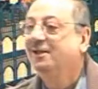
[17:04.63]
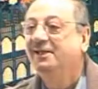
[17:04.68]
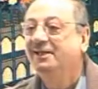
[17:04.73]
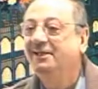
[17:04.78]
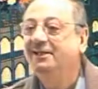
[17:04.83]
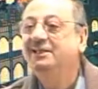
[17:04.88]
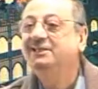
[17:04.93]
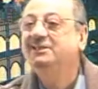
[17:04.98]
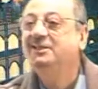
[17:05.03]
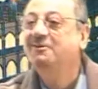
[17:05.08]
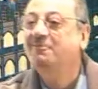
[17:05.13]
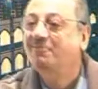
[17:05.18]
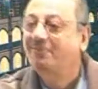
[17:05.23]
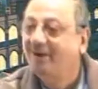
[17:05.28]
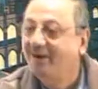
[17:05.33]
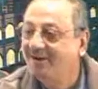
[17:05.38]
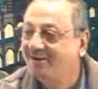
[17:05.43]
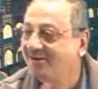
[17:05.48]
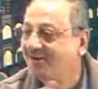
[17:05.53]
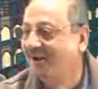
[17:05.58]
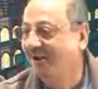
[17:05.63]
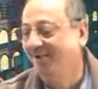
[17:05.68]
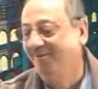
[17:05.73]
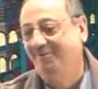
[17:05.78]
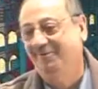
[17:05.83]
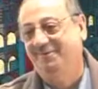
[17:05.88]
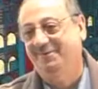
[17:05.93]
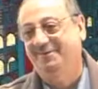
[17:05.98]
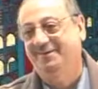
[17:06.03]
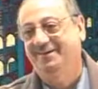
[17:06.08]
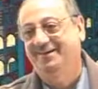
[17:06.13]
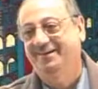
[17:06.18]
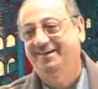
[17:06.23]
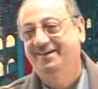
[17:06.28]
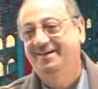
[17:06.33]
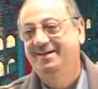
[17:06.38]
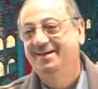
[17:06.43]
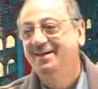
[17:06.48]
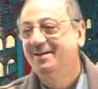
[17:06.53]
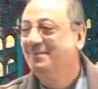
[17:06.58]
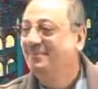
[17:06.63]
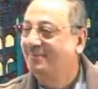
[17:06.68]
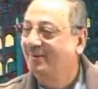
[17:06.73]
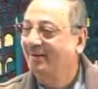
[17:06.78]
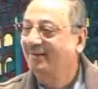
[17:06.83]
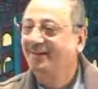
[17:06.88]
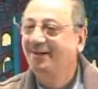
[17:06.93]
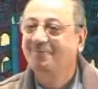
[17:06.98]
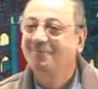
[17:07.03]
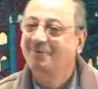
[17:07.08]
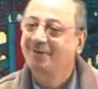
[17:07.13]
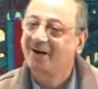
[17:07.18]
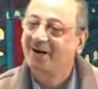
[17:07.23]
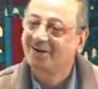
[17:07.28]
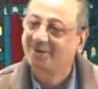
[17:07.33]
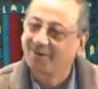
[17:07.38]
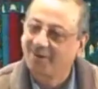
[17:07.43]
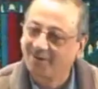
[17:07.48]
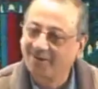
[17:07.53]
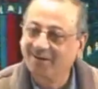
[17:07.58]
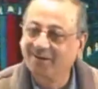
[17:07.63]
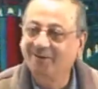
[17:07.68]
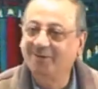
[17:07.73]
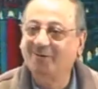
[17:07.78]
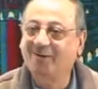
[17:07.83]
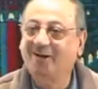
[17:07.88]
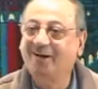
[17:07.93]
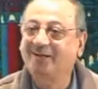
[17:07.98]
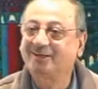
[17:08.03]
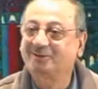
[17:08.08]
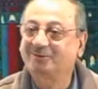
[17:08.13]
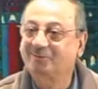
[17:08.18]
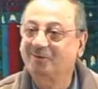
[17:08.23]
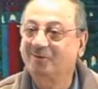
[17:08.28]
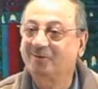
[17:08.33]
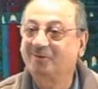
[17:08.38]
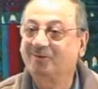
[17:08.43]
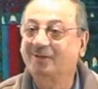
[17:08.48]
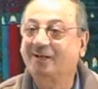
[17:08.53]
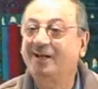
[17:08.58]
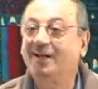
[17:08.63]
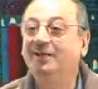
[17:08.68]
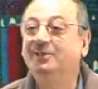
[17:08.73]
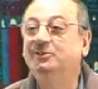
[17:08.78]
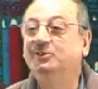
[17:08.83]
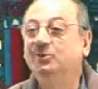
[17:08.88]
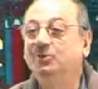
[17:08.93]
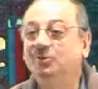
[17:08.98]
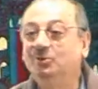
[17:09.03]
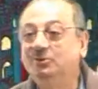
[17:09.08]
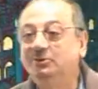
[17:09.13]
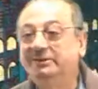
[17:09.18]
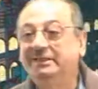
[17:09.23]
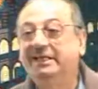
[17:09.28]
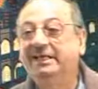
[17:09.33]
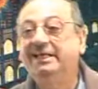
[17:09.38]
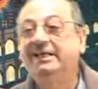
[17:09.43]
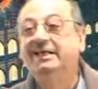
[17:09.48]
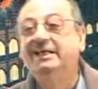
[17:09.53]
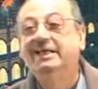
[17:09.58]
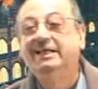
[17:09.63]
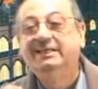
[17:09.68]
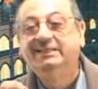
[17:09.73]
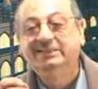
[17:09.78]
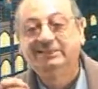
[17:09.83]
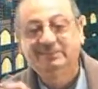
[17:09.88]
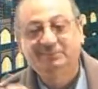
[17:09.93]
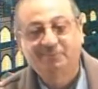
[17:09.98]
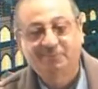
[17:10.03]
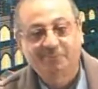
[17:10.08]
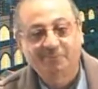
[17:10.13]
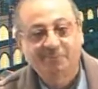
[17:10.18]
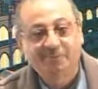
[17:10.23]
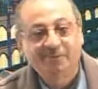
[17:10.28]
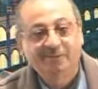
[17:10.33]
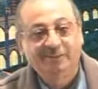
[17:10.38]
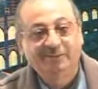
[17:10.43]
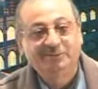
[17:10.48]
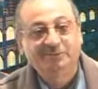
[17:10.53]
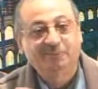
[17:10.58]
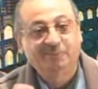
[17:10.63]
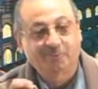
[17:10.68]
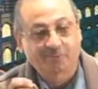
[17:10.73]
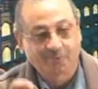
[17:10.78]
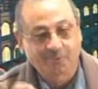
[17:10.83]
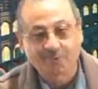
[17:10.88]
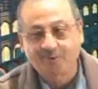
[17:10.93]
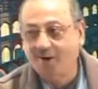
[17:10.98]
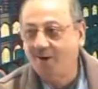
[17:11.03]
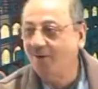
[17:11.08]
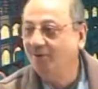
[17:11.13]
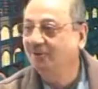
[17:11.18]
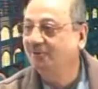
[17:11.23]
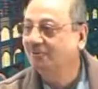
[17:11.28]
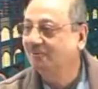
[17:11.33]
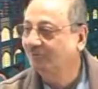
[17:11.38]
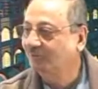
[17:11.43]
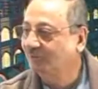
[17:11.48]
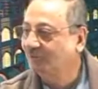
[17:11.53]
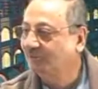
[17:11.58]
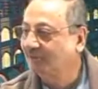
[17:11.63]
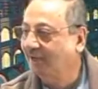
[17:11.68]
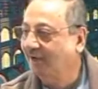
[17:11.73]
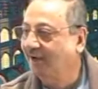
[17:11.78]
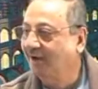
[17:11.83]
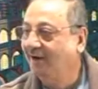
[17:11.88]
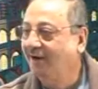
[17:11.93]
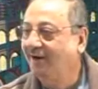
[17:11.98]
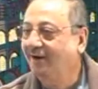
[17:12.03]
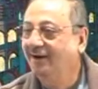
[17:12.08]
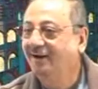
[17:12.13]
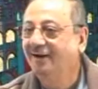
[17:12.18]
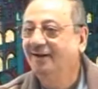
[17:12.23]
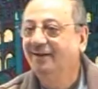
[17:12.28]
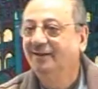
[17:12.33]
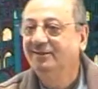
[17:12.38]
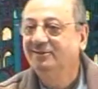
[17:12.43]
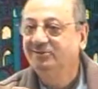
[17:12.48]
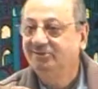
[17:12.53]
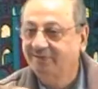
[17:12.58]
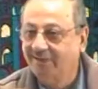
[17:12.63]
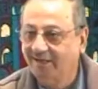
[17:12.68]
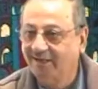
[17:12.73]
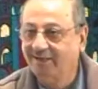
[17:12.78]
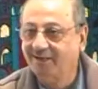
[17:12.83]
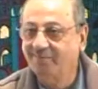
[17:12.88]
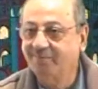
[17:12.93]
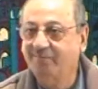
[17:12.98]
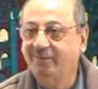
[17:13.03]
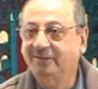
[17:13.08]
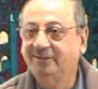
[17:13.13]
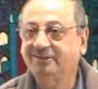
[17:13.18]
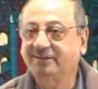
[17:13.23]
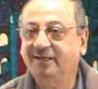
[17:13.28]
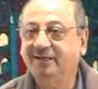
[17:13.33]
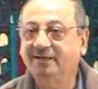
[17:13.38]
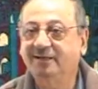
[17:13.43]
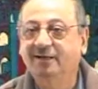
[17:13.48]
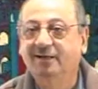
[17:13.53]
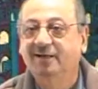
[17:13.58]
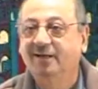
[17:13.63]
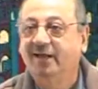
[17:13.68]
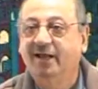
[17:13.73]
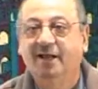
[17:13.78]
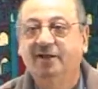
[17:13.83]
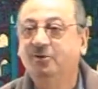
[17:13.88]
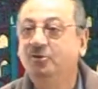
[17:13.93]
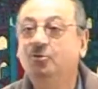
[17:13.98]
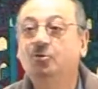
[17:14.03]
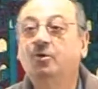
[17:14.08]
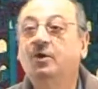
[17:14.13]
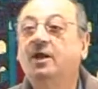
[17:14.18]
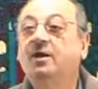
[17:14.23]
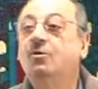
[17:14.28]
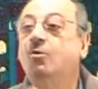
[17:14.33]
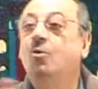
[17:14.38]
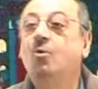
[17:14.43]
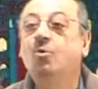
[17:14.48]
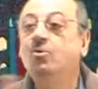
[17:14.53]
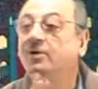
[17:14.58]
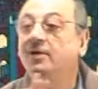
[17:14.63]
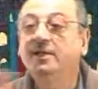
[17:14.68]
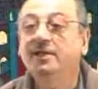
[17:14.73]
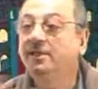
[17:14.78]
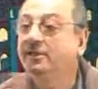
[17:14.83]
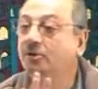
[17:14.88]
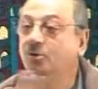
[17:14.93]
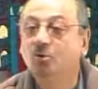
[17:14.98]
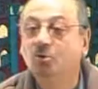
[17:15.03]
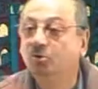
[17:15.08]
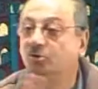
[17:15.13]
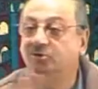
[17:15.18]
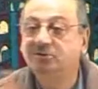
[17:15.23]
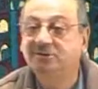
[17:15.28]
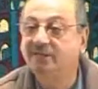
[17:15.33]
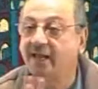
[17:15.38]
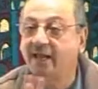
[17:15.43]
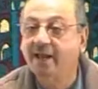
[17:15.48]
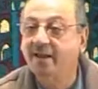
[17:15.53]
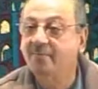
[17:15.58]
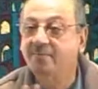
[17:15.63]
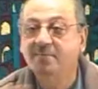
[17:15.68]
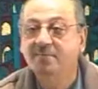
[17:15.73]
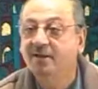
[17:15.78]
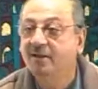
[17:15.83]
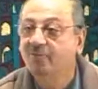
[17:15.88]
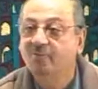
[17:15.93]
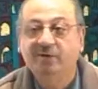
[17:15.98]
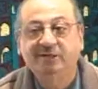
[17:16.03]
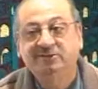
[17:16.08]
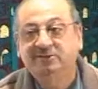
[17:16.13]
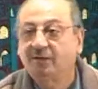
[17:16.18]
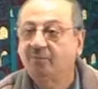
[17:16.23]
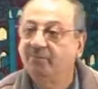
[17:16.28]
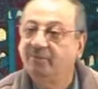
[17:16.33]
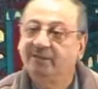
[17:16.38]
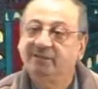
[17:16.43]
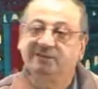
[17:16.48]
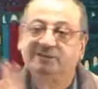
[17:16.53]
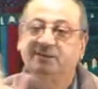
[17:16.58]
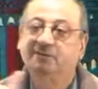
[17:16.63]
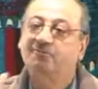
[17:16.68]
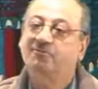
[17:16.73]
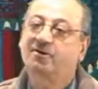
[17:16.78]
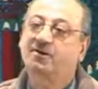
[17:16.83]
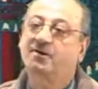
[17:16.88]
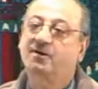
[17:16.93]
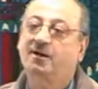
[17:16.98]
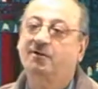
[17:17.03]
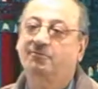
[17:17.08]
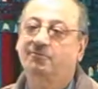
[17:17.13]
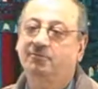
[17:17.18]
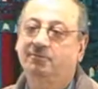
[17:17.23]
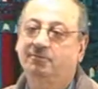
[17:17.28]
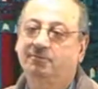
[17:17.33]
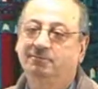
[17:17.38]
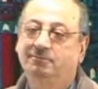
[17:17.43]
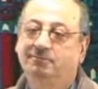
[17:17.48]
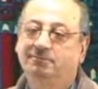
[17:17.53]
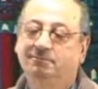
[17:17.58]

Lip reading: He is in front of you. Brother, we are talking to Allah subhanahu wa ta'ala using pronouns which are second person, and you can only use them when somebody is in front of you.